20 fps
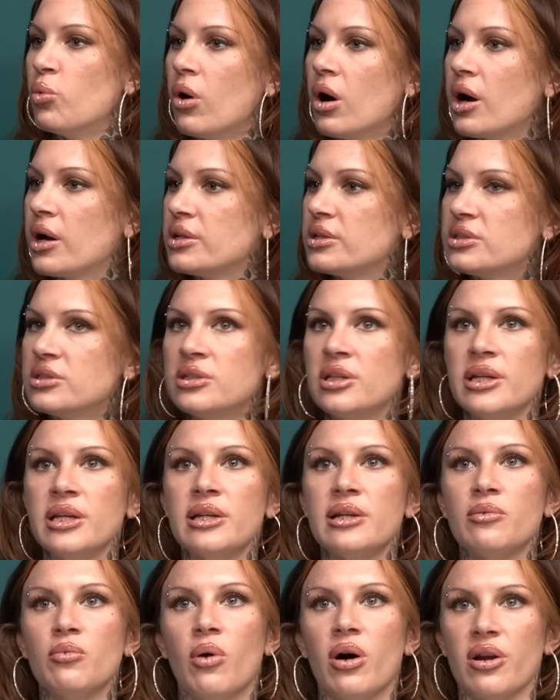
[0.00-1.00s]
want to, he
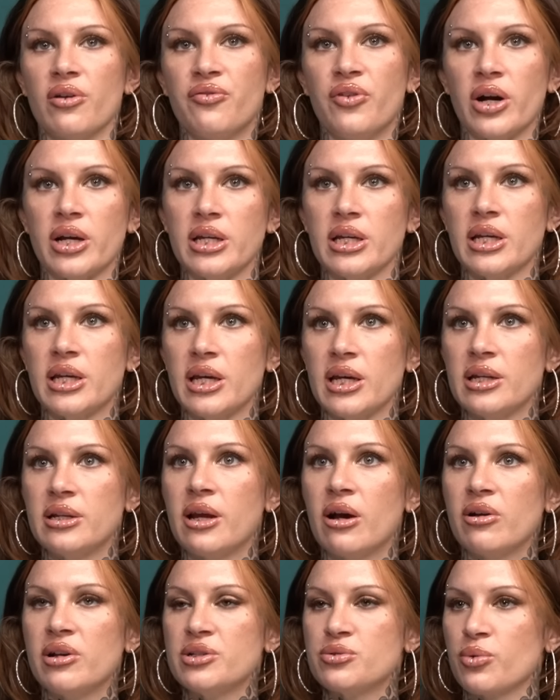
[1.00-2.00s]
didn't want a fucking kid.
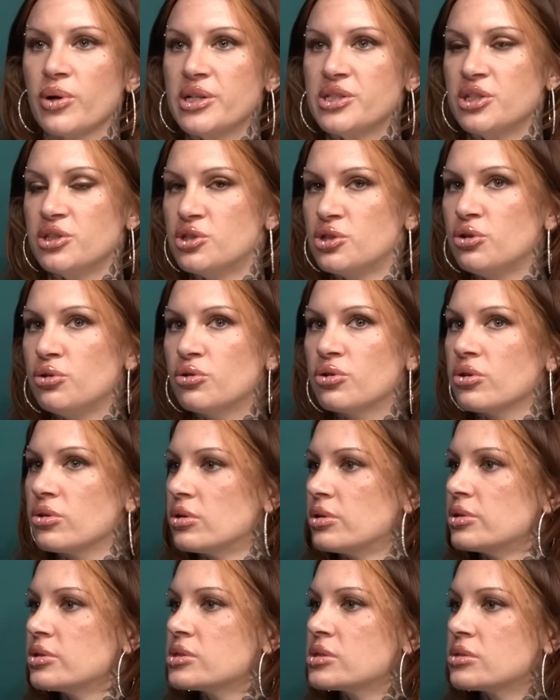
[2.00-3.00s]
Now he's raising two
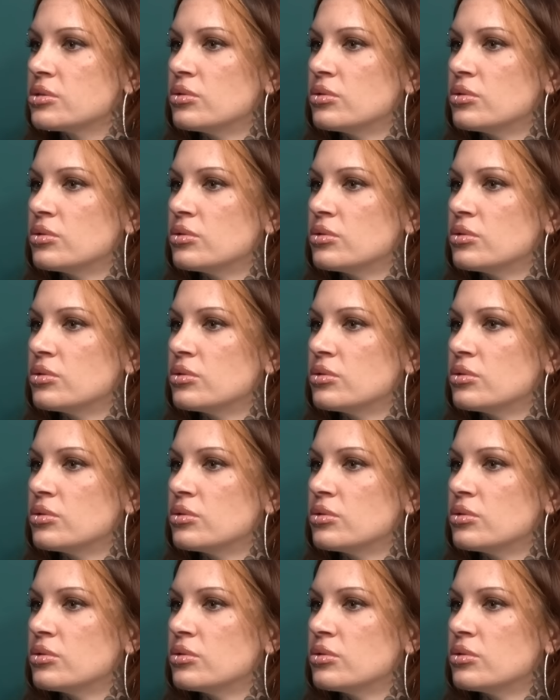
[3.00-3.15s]
girls.